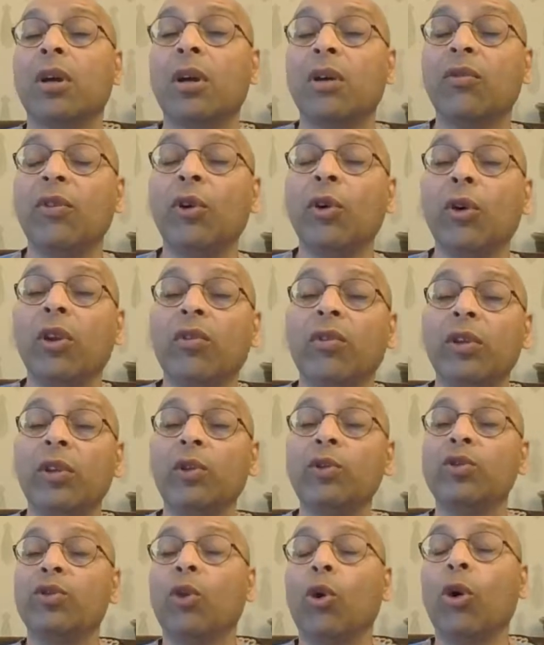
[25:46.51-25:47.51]
We don't even
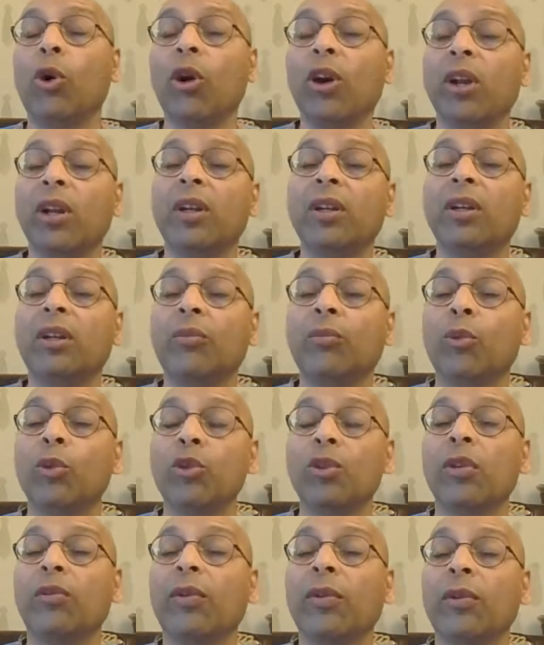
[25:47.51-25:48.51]
use oil in
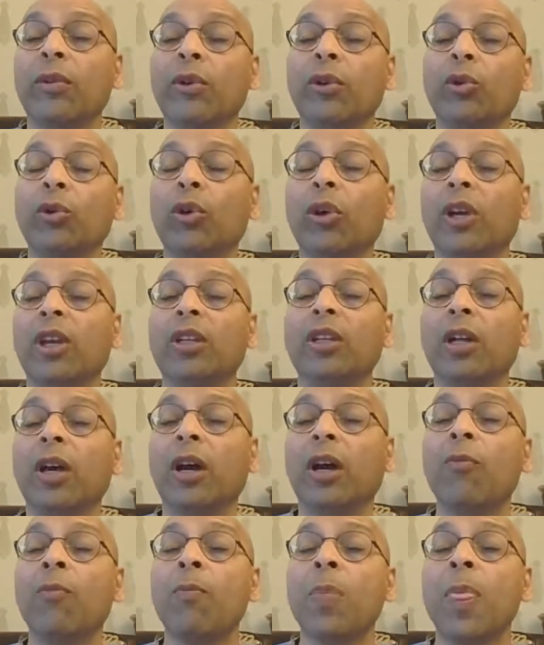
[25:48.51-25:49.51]
most of our cooking
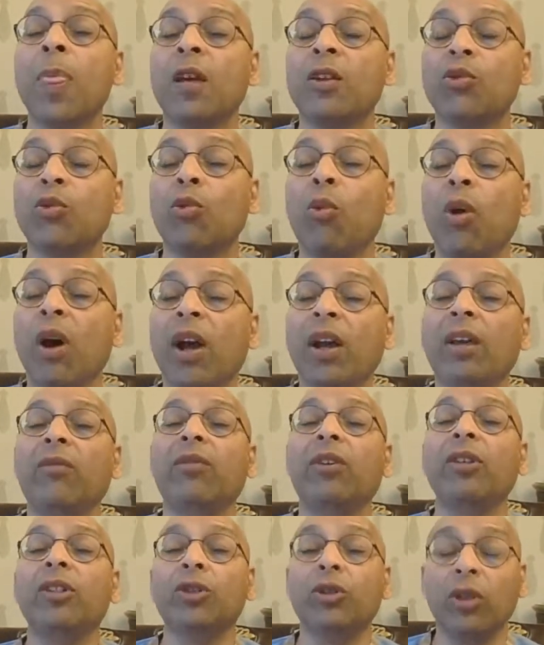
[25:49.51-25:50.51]
now. So why
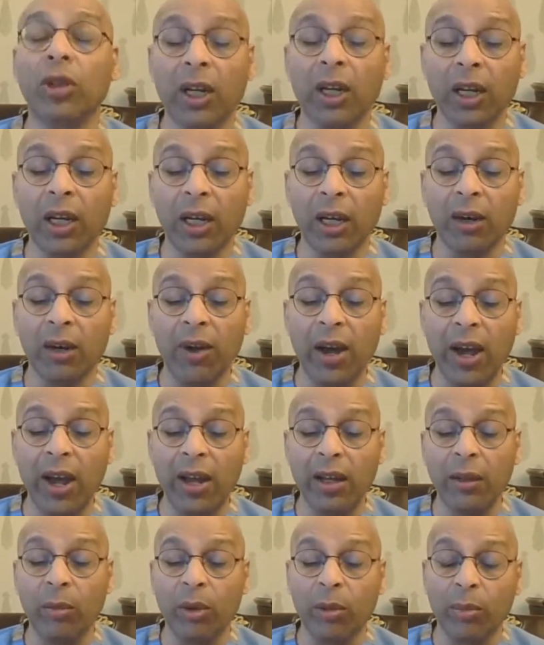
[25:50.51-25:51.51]
we should not have
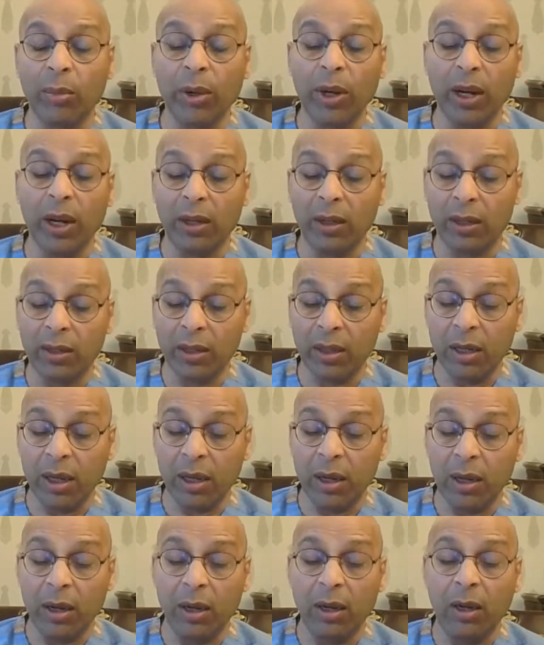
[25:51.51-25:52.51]
animal products?
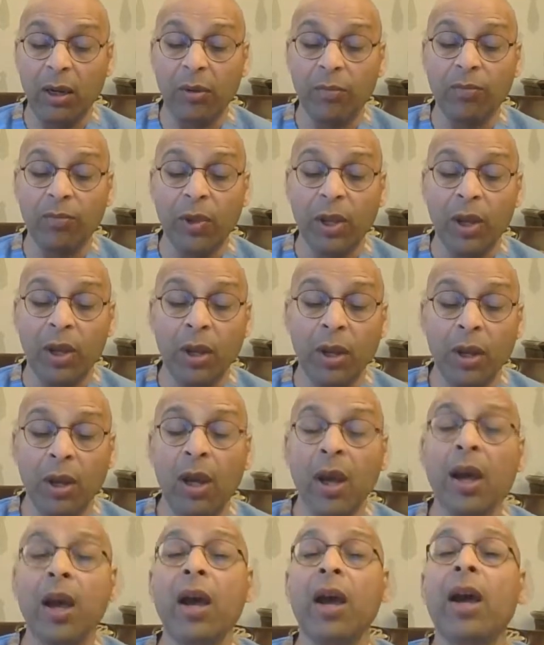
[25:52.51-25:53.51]
Um,
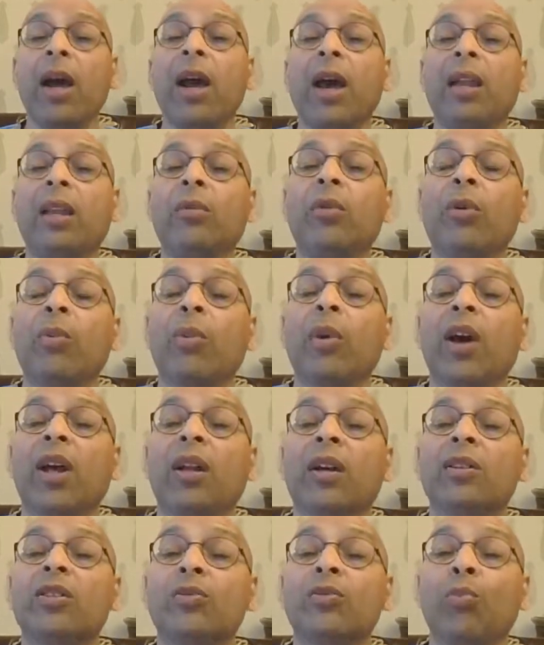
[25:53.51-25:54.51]
Animal
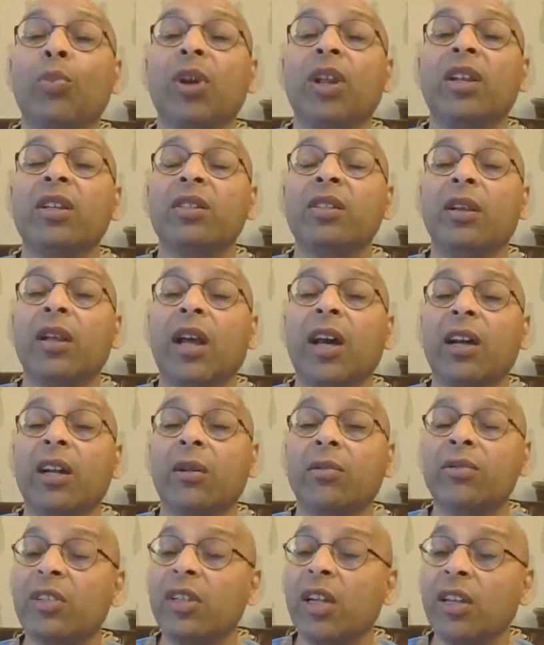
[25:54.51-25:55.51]
products brings a lot
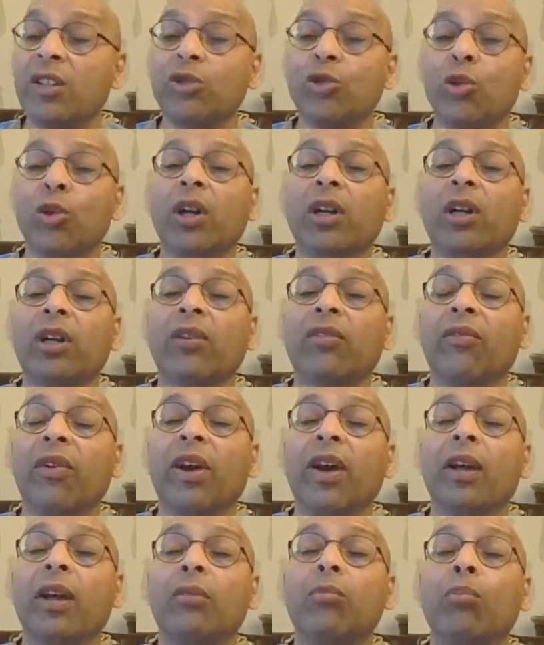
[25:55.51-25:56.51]
of saturated
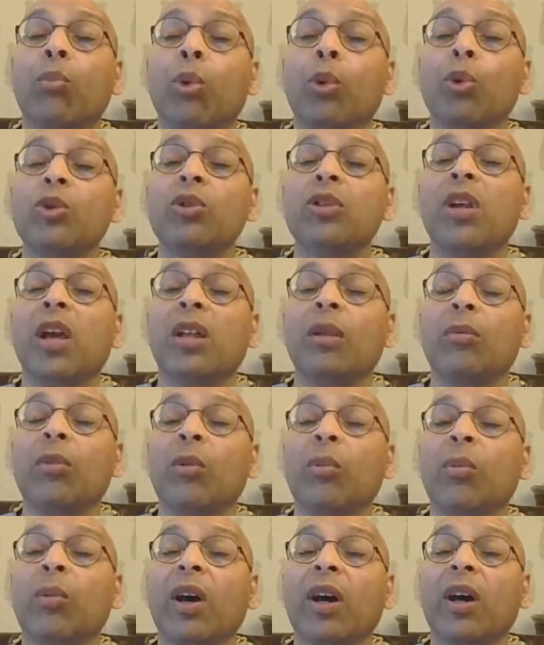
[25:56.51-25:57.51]
fat. Most animal
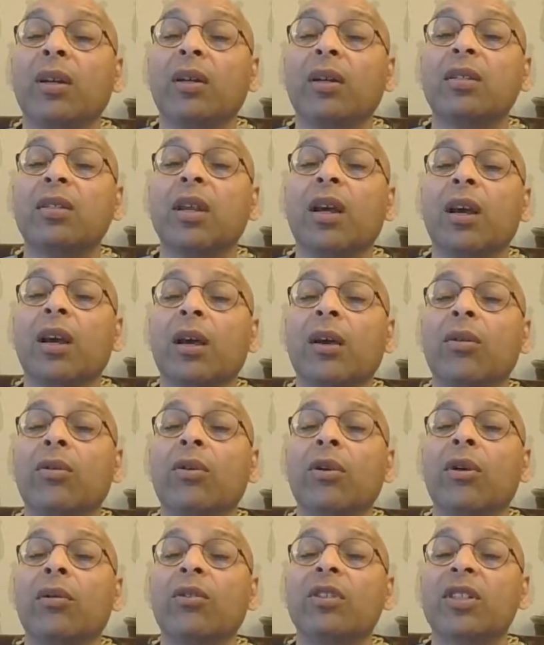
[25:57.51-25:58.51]
products have
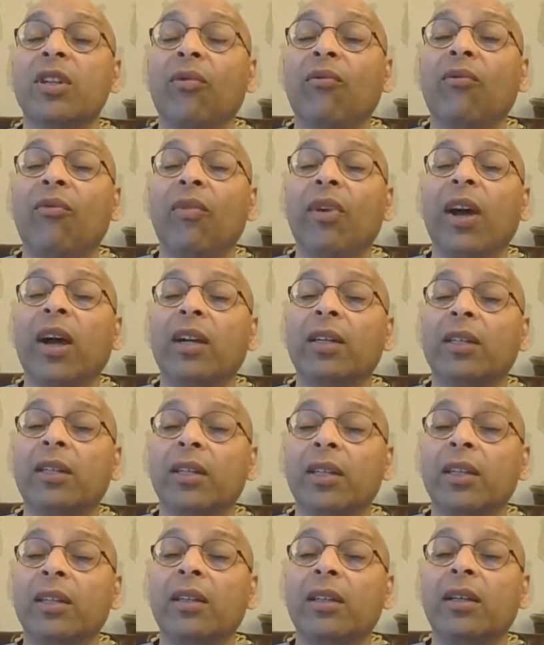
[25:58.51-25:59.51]
some fat
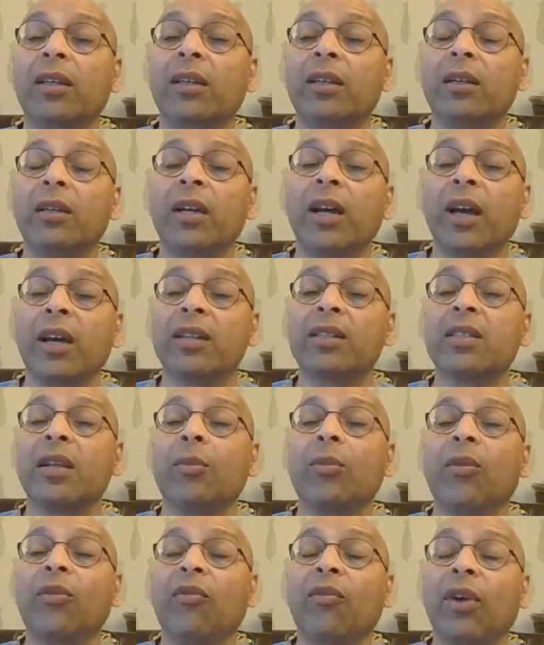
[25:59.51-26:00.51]
in there,
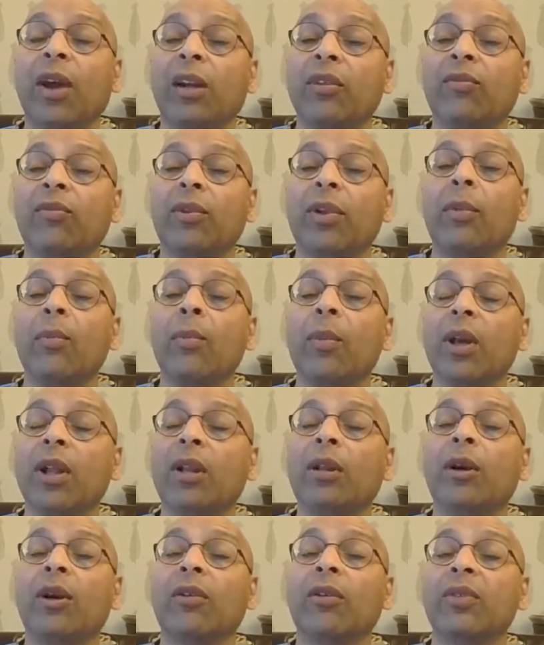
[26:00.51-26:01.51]
except the fat-free
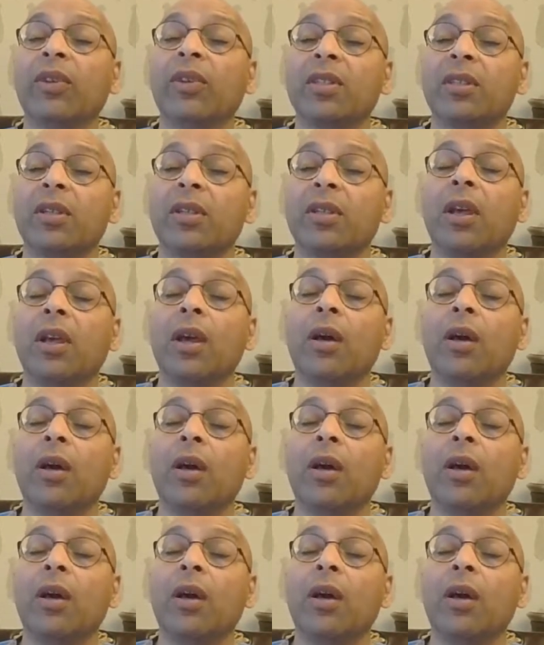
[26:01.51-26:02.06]
milk, obviously.